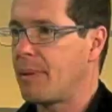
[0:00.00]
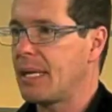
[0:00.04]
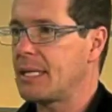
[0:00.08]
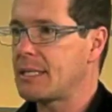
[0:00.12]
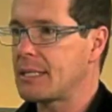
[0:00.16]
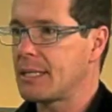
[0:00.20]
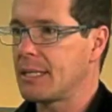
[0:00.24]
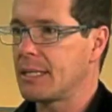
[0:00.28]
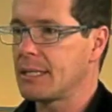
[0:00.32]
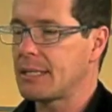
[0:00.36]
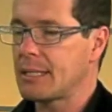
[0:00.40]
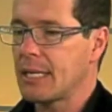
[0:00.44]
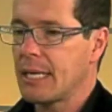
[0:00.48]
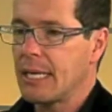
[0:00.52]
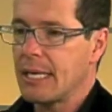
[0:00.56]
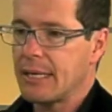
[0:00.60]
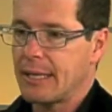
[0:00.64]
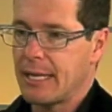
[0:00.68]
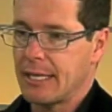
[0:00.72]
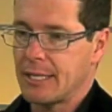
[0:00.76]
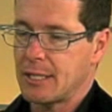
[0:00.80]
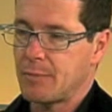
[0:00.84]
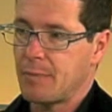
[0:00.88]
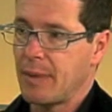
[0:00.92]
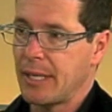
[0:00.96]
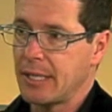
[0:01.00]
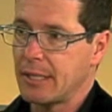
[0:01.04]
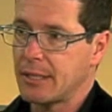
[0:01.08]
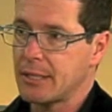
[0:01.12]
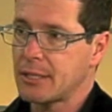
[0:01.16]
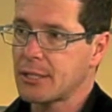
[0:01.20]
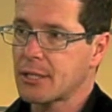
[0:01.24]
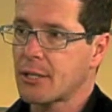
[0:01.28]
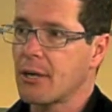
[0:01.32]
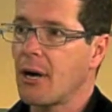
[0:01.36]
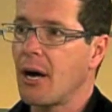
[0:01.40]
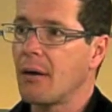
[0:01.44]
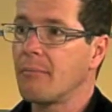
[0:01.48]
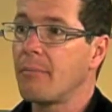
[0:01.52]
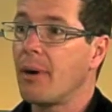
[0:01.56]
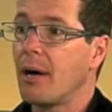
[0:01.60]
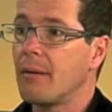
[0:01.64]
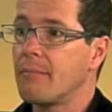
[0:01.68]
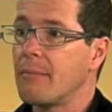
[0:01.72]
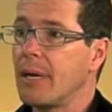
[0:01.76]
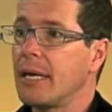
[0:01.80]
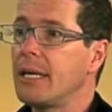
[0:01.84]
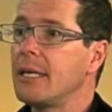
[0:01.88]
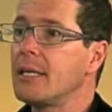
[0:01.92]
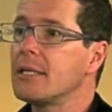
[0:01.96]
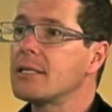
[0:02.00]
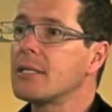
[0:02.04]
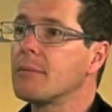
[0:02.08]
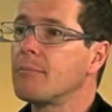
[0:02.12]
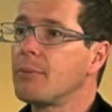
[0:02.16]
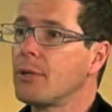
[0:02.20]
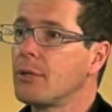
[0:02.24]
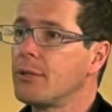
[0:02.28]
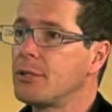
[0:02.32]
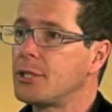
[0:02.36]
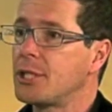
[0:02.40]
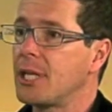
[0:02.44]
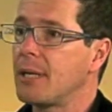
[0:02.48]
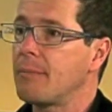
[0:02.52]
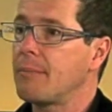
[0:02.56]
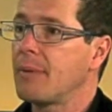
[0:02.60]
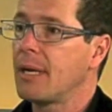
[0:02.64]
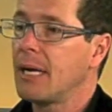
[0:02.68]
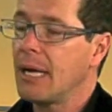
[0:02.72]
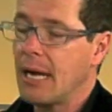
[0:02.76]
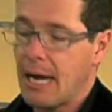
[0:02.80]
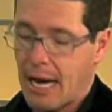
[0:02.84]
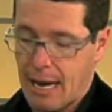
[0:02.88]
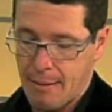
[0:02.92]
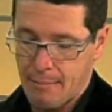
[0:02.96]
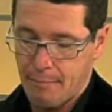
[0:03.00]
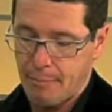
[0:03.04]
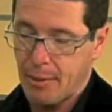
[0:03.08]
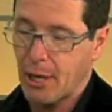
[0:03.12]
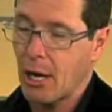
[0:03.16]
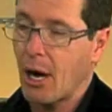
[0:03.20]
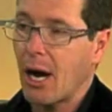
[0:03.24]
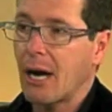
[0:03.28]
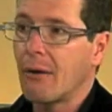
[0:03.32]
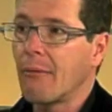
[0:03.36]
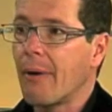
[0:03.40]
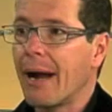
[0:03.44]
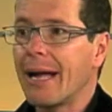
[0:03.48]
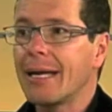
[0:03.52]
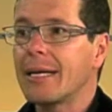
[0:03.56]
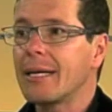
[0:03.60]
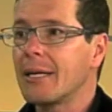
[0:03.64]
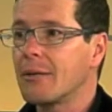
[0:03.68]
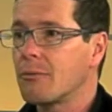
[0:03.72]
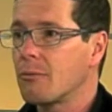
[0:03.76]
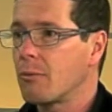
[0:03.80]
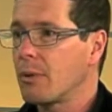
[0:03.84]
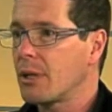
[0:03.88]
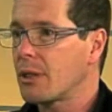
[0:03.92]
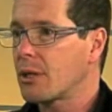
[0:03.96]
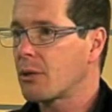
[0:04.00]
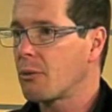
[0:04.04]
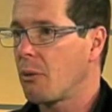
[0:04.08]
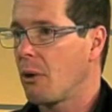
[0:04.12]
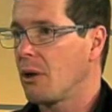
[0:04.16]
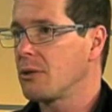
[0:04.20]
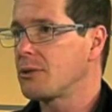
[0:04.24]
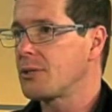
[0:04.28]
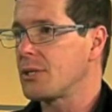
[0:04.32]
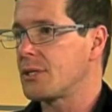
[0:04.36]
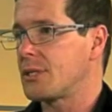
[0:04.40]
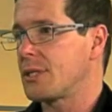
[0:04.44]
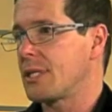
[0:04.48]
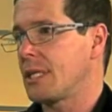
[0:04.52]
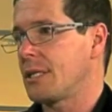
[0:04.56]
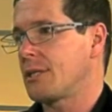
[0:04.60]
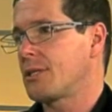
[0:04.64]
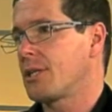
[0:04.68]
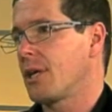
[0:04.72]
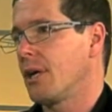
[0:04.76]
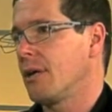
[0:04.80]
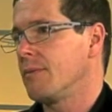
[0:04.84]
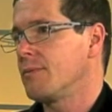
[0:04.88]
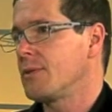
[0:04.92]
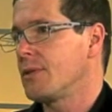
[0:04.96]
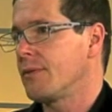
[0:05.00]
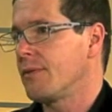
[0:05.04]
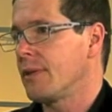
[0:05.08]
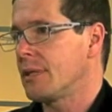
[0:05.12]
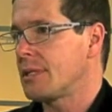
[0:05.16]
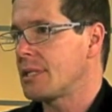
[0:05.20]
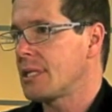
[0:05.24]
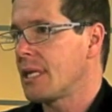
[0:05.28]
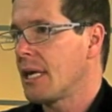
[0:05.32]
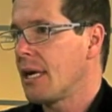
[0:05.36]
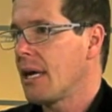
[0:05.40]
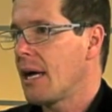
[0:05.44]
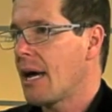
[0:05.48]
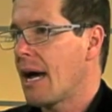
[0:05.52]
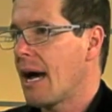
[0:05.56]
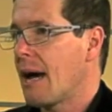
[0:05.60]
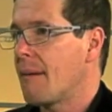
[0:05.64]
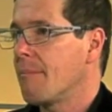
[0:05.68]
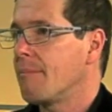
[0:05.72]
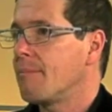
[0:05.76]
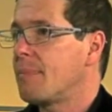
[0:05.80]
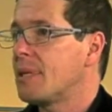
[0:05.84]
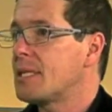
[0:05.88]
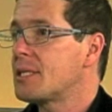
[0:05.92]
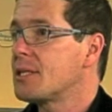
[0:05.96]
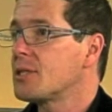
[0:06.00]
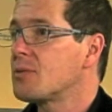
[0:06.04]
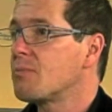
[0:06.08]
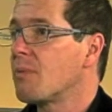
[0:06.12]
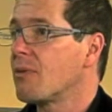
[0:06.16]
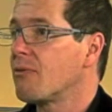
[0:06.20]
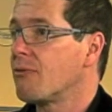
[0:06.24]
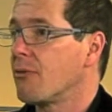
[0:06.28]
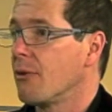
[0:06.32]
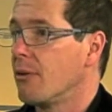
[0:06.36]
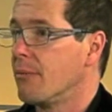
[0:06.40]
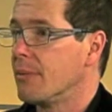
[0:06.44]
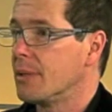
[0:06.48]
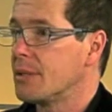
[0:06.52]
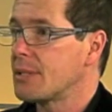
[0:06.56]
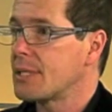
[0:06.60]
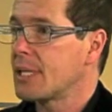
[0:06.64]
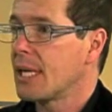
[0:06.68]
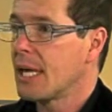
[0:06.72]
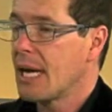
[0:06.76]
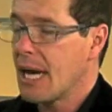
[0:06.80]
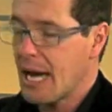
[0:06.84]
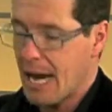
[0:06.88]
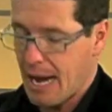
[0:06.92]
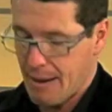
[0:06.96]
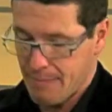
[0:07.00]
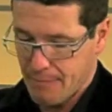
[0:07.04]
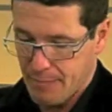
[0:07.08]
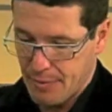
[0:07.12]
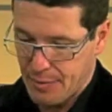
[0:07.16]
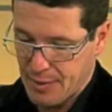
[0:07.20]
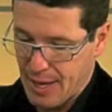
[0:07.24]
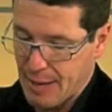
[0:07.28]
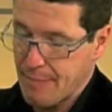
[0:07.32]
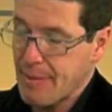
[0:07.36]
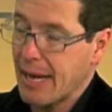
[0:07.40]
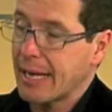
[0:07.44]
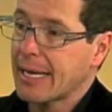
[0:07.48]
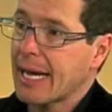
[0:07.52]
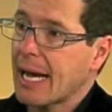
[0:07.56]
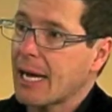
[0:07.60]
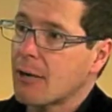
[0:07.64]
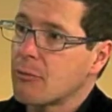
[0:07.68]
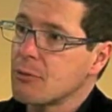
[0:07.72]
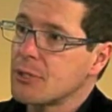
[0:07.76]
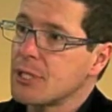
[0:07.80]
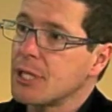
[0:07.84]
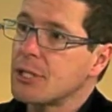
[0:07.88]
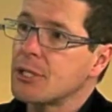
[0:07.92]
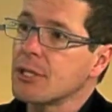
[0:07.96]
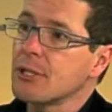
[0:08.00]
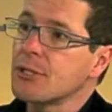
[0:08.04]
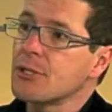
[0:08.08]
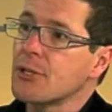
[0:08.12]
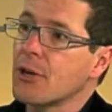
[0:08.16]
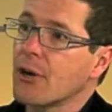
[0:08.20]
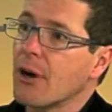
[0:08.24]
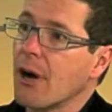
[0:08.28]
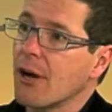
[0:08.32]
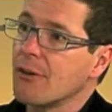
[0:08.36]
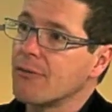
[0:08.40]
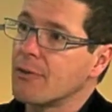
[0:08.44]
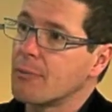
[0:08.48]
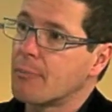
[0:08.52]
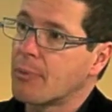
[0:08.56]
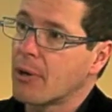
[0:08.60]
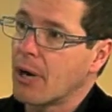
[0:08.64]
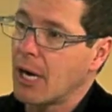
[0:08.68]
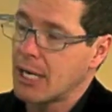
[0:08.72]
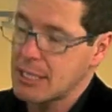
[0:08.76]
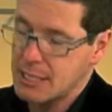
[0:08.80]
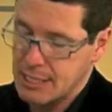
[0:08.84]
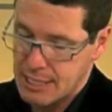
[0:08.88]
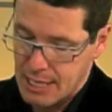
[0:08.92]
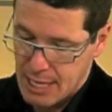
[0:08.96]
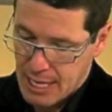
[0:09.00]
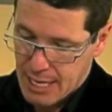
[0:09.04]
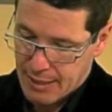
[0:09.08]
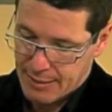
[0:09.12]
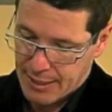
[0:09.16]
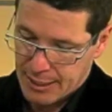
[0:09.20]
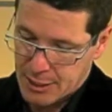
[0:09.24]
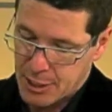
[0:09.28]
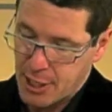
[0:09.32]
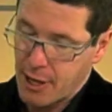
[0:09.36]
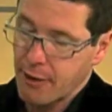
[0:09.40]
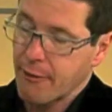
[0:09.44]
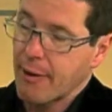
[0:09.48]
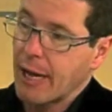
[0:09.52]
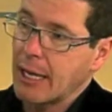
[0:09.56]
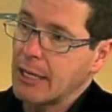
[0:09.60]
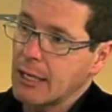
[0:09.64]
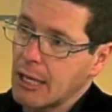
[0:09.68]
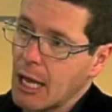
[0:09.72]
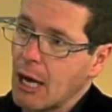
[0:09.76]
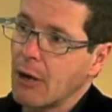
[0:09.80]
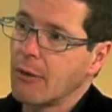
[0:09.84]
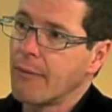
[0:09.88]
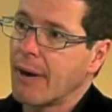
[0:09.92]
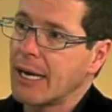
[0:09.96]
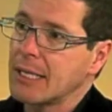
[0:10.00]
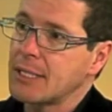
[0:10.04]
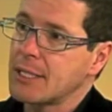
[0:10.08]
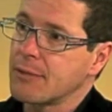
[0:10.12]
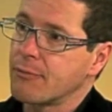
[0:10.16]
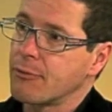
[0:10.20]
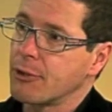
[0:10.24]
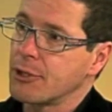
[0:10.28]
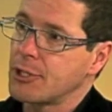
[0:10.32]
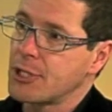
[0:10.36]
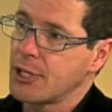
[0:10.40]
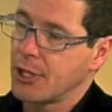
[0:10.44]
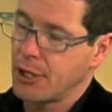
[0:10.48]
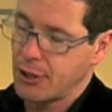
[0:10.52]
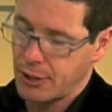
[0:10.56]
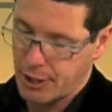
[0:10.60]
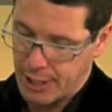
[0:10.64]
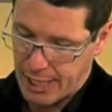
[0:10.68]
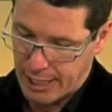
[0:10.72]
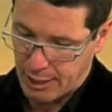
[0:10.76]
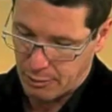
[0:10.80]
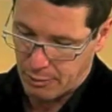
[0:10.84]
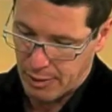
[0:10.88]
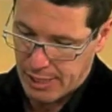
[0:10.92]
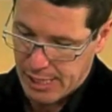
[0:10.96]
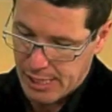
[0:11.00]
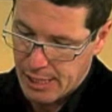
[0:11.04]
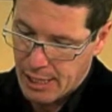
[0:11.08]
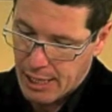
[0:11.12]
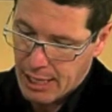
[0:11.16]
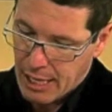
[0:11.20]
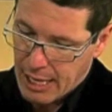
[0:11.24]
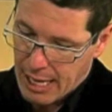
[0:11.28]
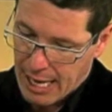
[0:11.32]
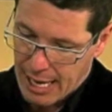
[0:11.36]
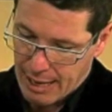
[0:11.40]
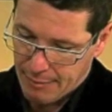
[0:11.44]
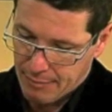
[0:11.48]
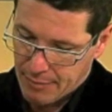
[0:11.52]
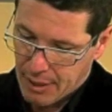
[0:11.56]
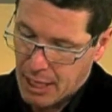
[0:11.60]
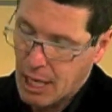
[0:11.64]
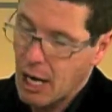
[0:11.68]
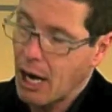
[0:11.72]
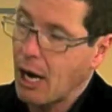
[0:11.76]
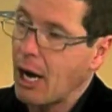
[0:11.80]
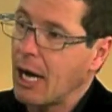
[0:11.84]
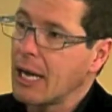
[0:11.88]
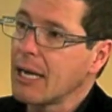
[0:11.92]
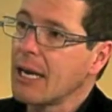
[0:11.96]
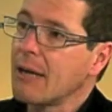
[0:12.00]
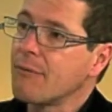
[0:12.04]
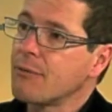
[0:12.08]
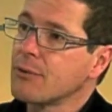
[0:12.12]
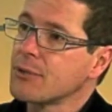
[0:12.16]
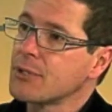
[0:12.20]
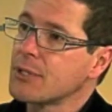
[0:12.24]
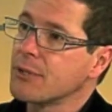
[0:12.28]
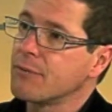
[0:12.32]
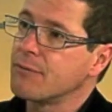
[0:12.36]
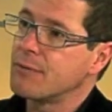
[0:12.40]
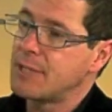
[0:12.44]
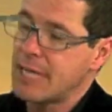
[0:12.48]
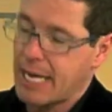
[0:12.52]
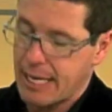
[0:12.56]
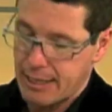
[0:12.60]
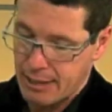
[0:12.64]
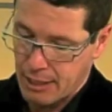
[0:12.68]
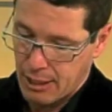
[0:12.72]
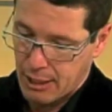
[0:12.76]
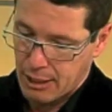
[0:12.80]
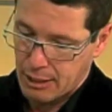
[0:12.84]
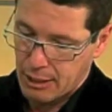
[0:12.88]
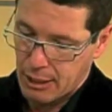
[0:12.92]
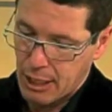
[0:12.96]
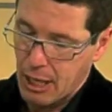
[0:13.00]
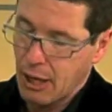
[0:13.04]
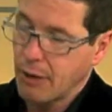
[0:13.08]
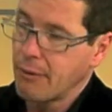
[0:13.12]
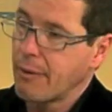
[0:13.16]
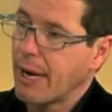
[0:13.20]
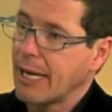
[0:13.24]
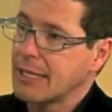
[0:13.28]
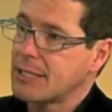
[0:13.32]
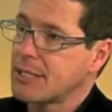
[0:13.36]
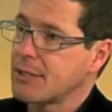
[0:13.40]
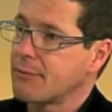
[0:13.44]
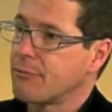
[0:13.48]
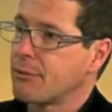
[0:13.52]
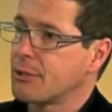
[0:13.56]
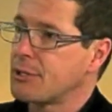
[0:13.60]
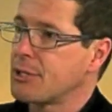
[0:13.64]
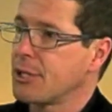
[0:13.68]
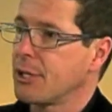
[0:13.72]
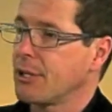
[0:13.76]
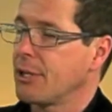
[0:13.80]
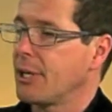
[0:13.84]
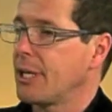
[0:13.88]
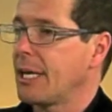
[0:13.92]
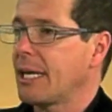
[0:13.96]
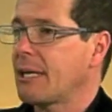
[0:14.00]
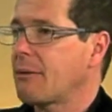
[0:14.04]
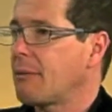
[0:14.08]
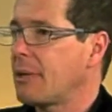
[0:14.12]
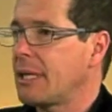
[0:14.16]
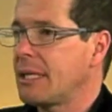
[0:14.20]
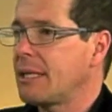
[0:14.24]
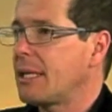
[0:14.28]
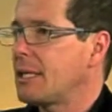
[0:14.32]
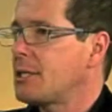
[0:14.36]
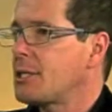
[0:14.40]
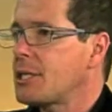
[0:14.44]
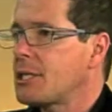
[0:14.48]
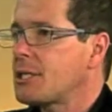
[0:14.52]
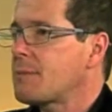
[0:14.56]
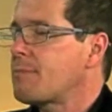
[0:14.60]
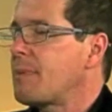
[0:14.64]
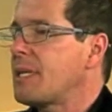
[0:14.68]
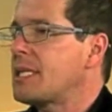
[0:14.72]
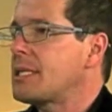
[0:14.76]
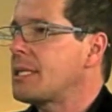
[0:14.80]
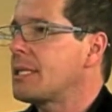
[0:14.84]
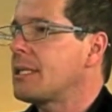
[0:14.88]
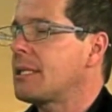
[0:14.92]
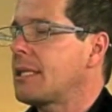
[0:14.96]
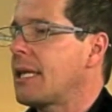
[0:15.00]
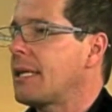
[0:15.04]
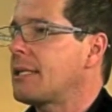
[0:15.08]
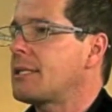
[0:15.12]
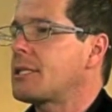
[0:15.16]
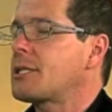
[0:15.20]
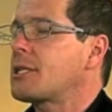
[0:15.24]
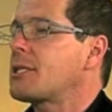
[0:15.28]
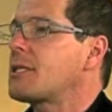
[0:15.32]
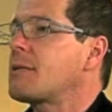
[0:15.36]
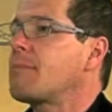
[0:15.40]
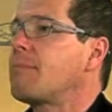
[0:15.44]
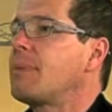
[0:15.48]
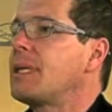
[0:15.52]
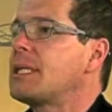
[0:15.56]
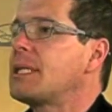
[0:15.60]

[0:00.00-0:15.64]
business that has been described by many as a blue chip, but I rank it with Qantas in terms of its business performance. They make acquisitions that are overpriced, they generate low rates of return on equity, high levels of debt, low rates of return on equity. It's just a